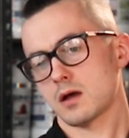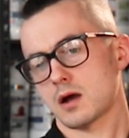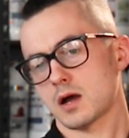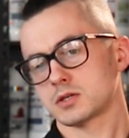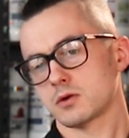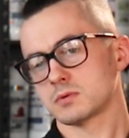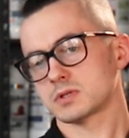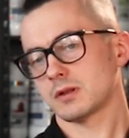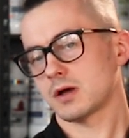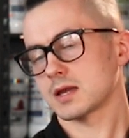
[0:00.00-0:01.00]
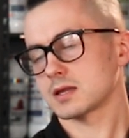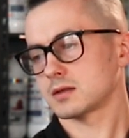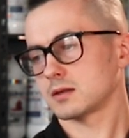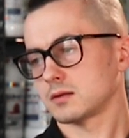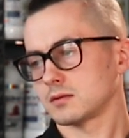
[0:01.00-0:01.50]
I don't like
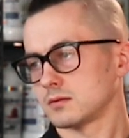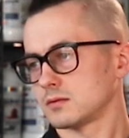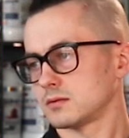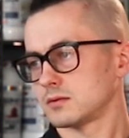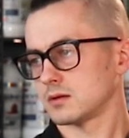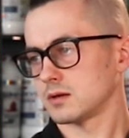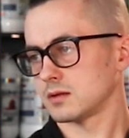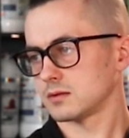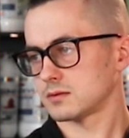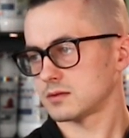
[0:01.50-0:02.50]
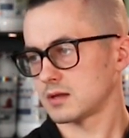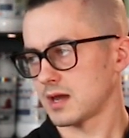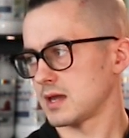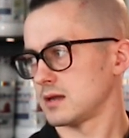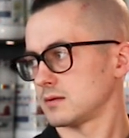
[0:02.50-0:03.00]
the
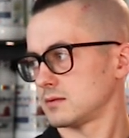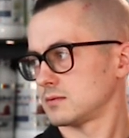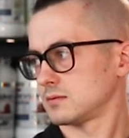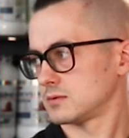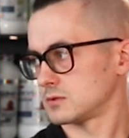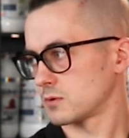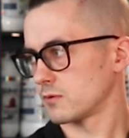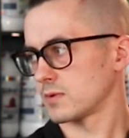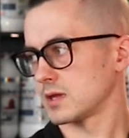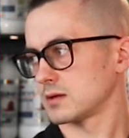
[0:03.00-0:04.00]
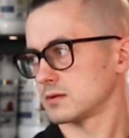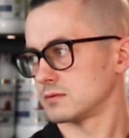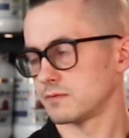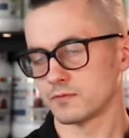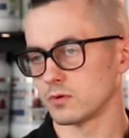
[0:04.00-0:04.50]
8, the 12 week,
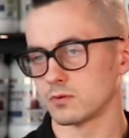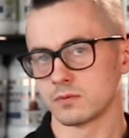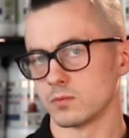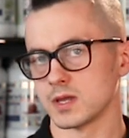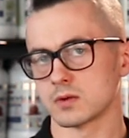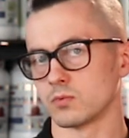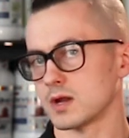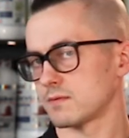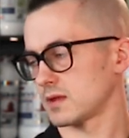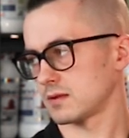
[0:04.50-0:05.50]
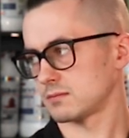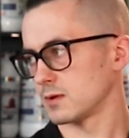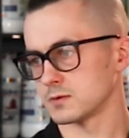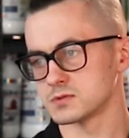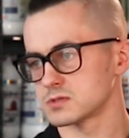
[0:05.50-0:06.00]
the 4 week, whatever,
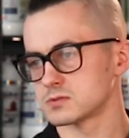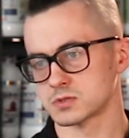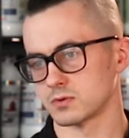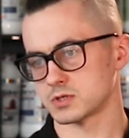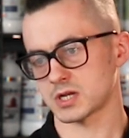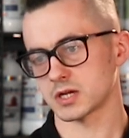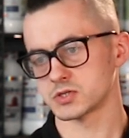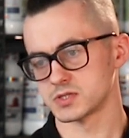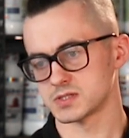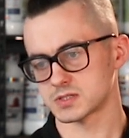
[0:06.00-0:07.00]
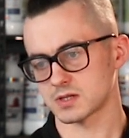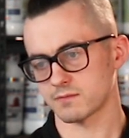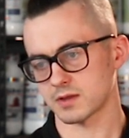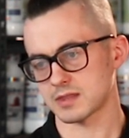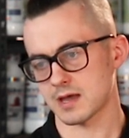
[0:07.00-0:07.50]
those sort of challenges and stuff
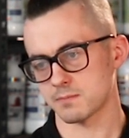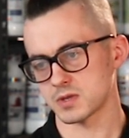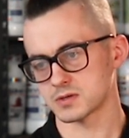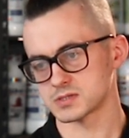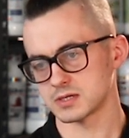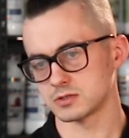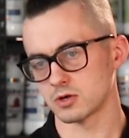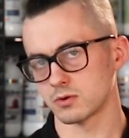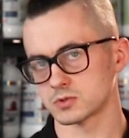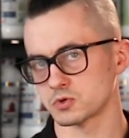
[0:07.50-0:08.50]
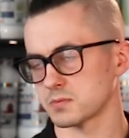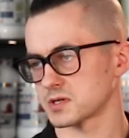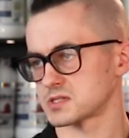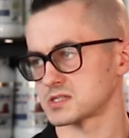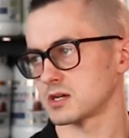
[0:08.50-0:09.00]
like that, because they don't talk about
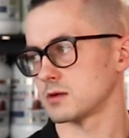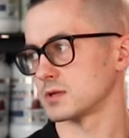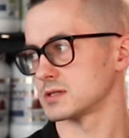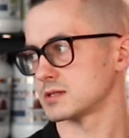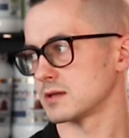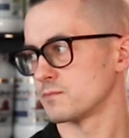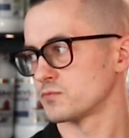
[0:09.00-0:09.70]
sustainability.